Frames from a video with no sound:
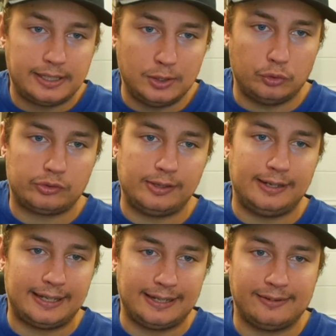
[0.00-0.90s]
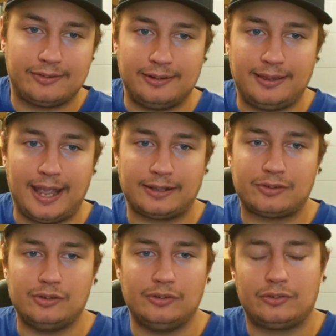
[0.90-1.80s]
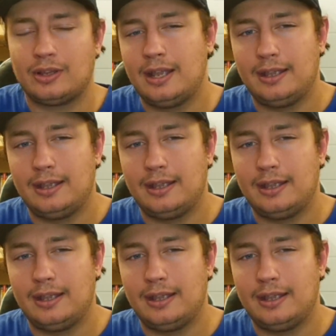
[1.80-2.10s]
Houston against the Texans.